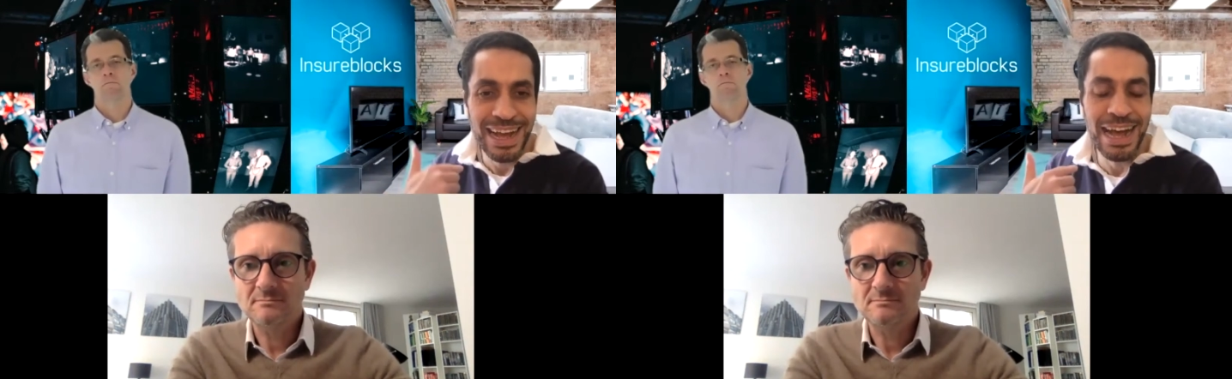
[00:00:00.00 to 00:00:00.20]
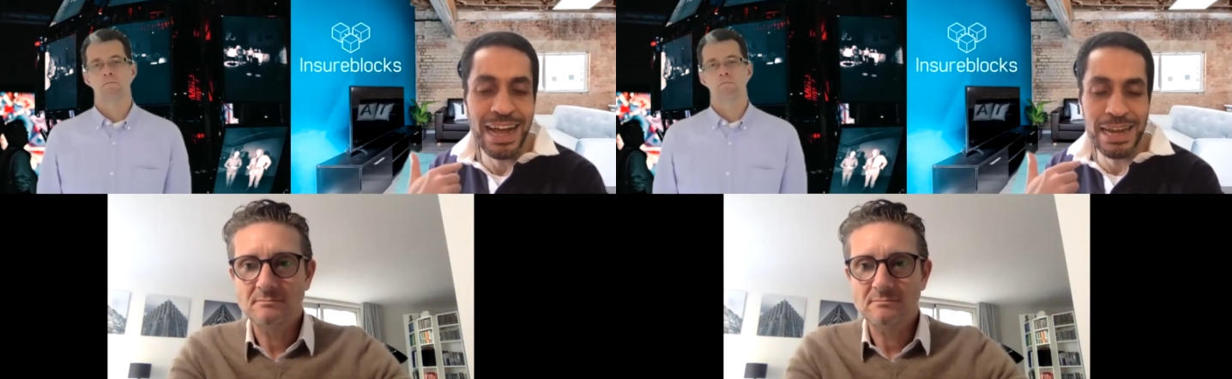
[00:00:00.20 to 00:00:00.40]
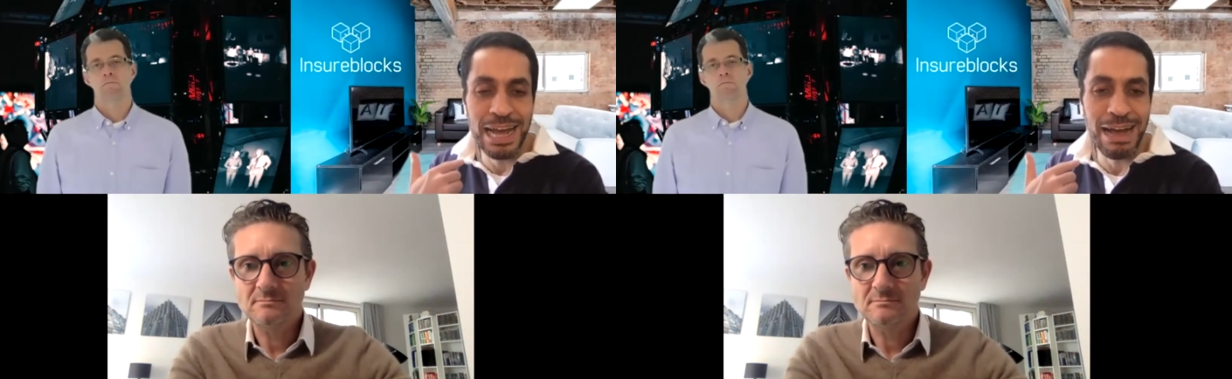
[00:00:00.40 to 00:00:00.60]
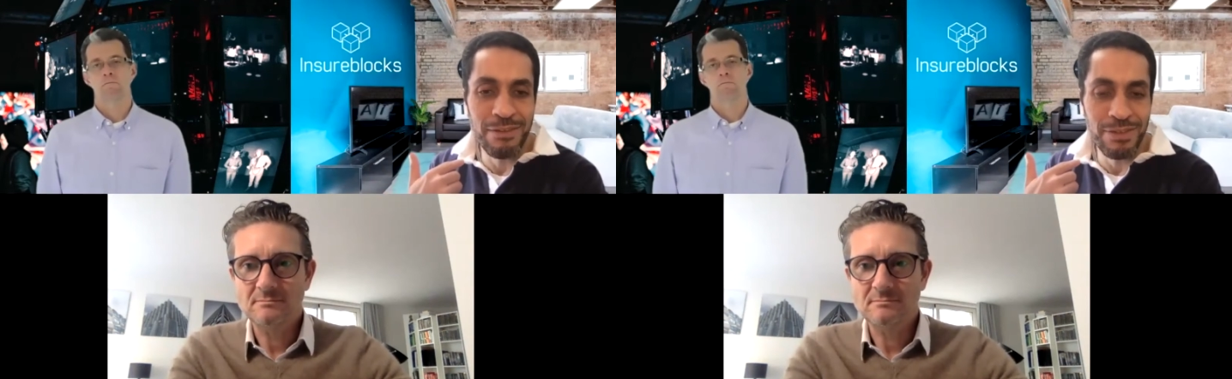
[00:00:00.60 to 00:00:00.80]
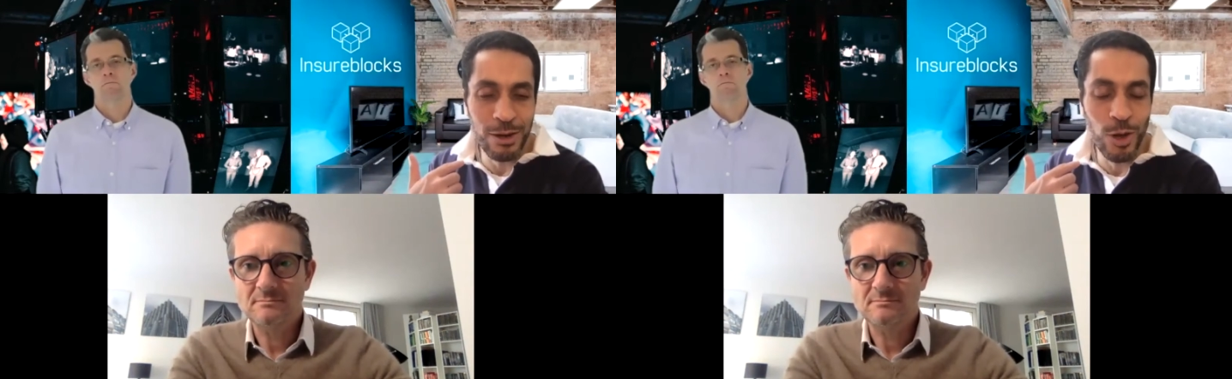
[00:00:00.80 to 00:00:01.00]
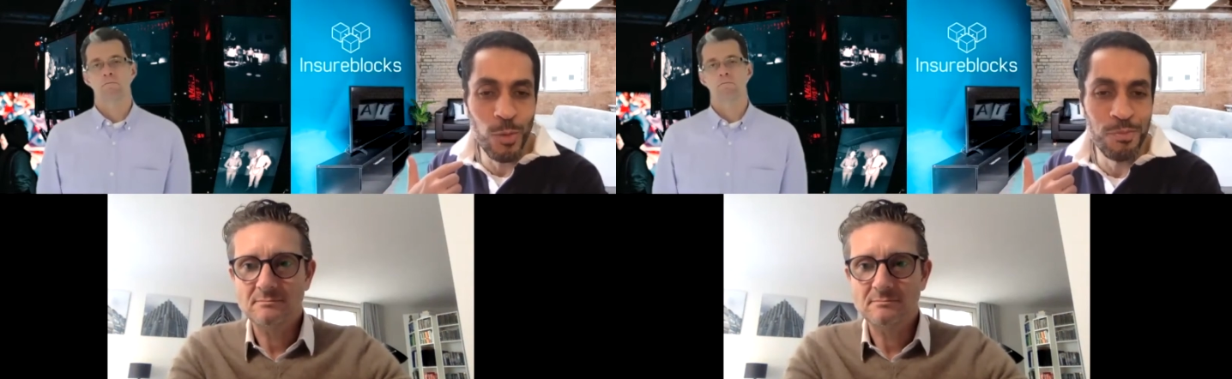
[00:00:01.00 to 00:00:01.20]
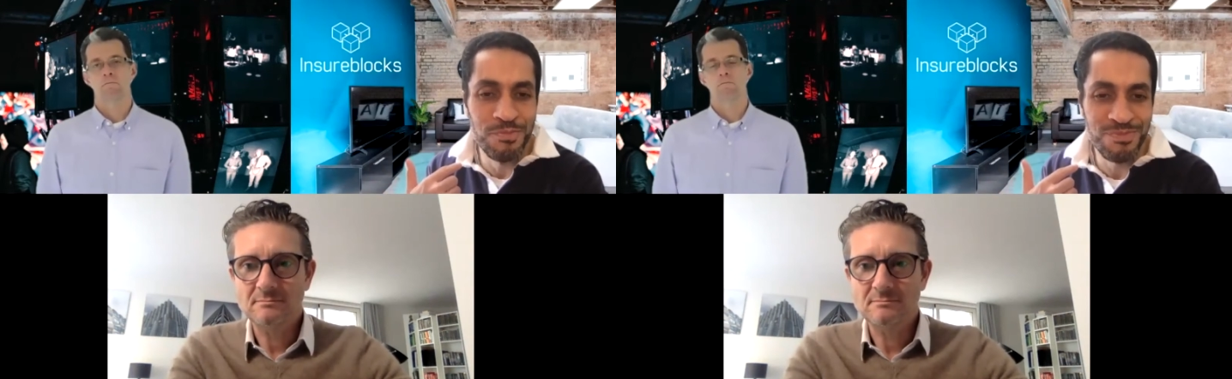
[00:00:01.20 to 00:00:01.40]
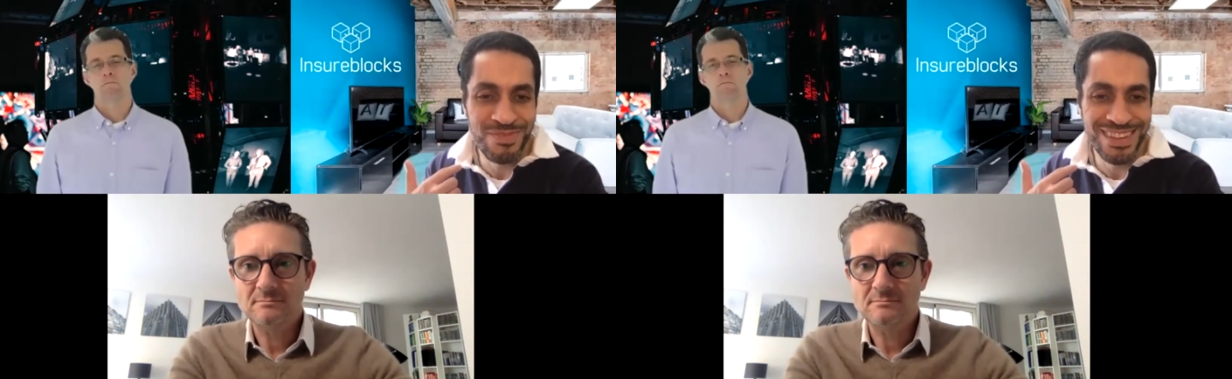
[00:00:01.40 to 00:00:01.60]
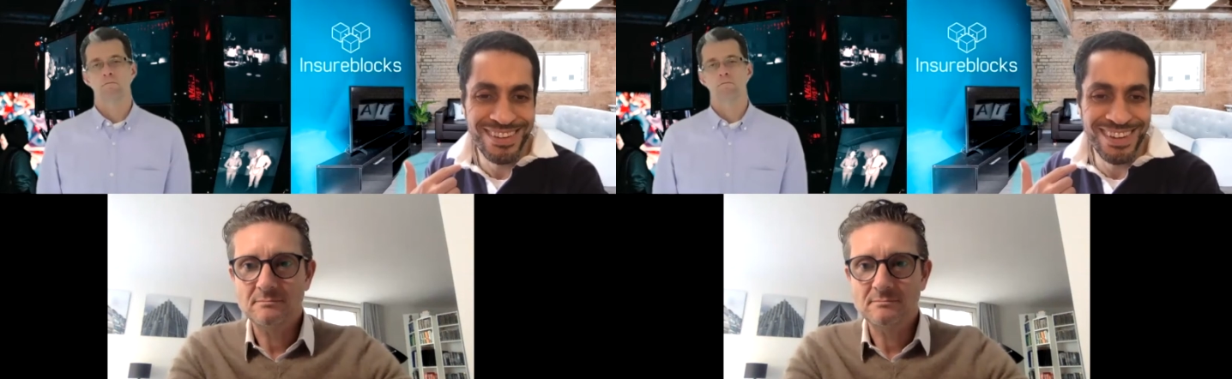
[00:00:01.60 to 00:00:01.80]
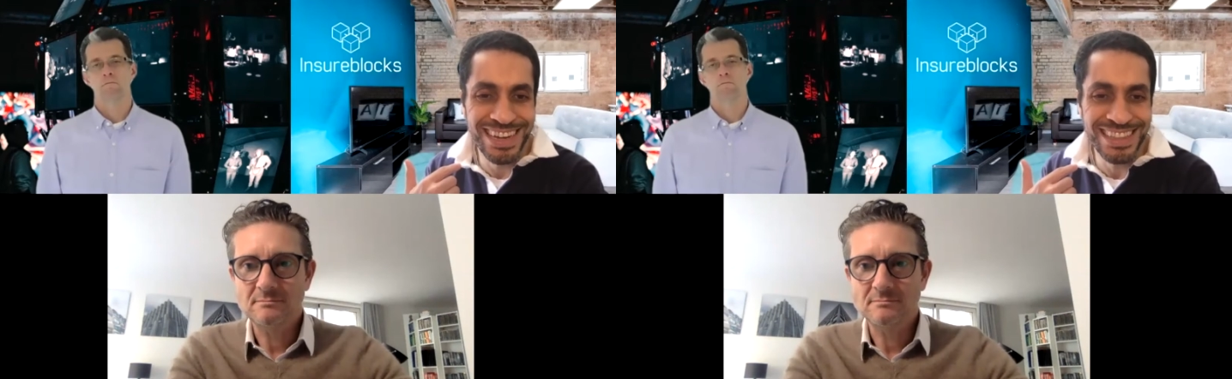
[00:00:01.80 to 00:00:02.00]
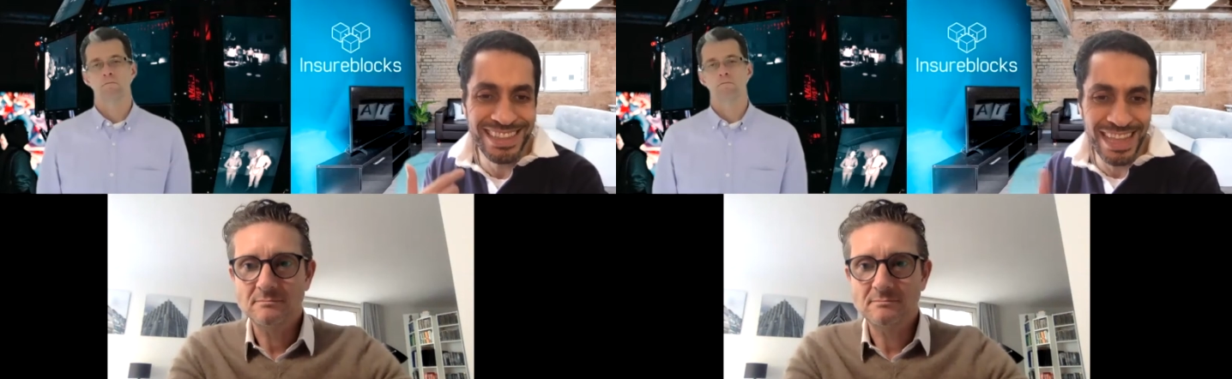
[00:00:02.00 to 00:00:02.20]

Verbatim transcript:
Speaker 1: I now have it at home, right?